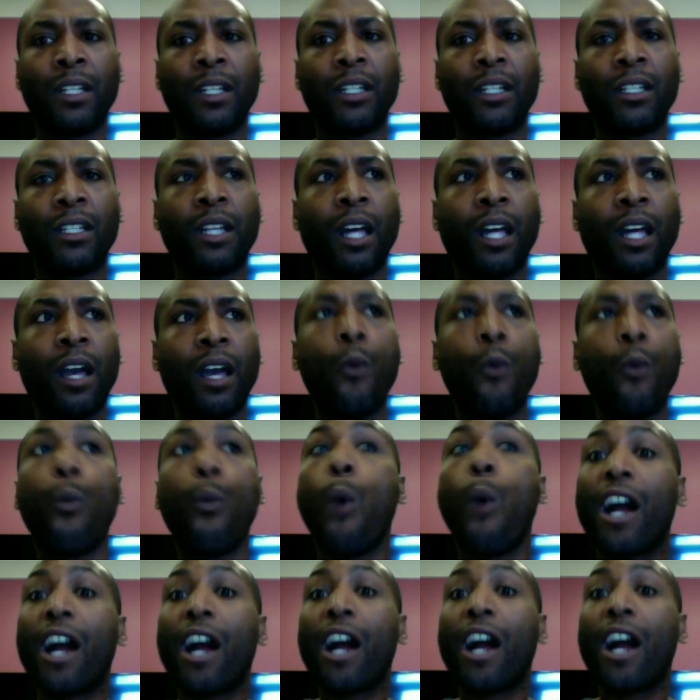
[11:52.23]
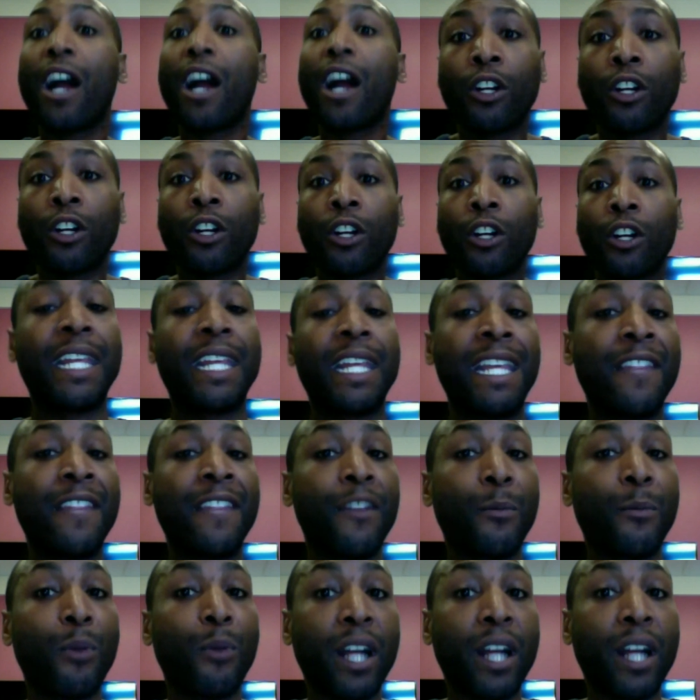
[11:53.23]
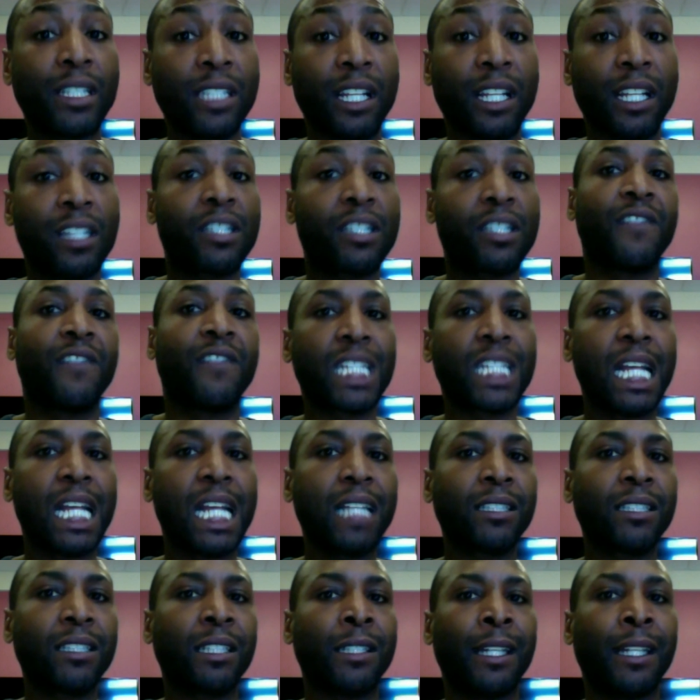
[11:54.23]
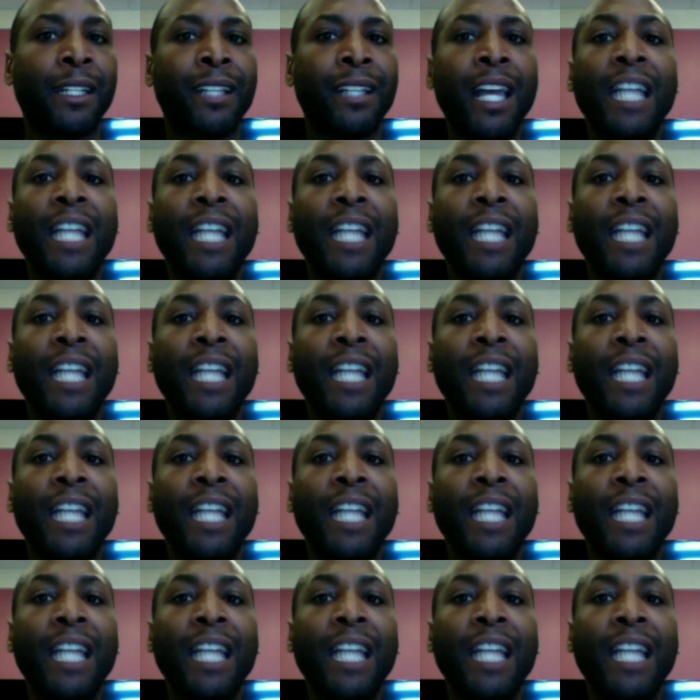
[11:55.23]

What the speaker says: while you're in the process of selling it